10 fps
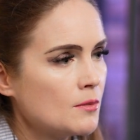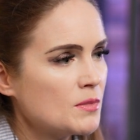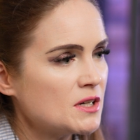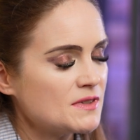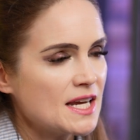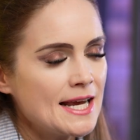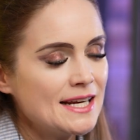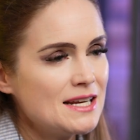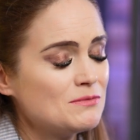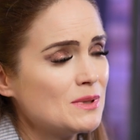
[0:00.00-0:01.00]
But if they
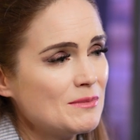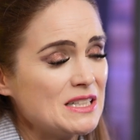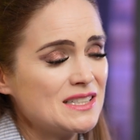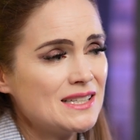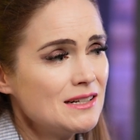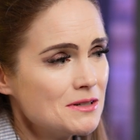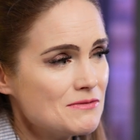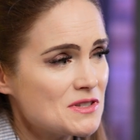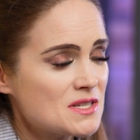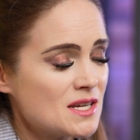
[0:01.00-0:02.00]
can't even, they don't
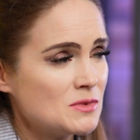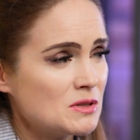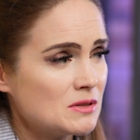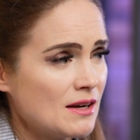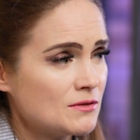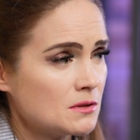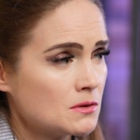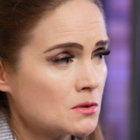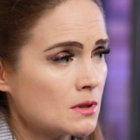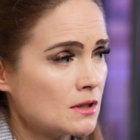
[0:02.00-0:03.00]
even seem to have the
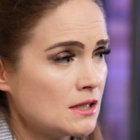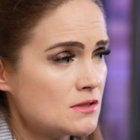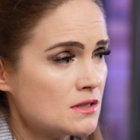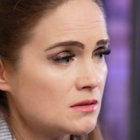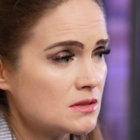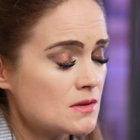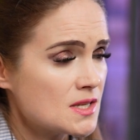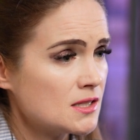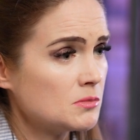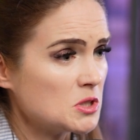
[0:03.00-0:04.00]
authority to
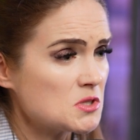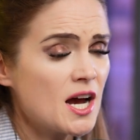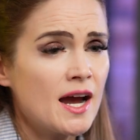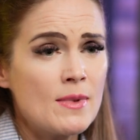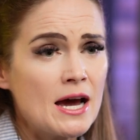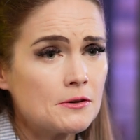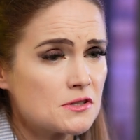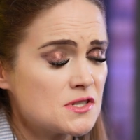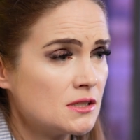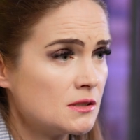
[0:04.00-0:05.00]
send them to timeout or
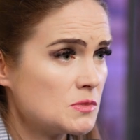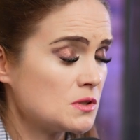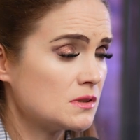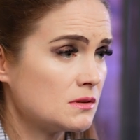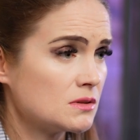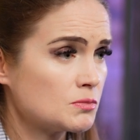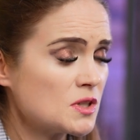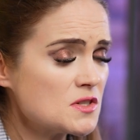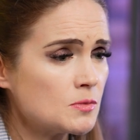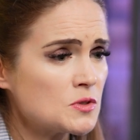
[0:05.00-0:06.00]
send them to the
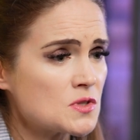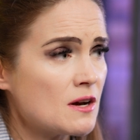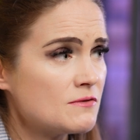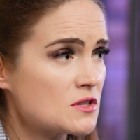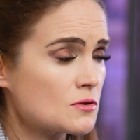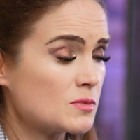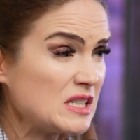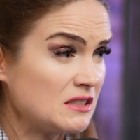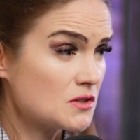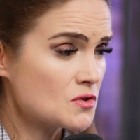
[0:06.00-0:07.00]
principal's office for
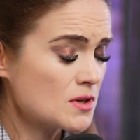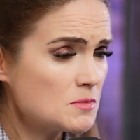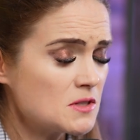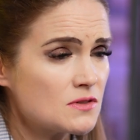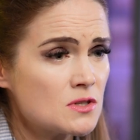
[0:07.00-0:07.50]
being disruptive.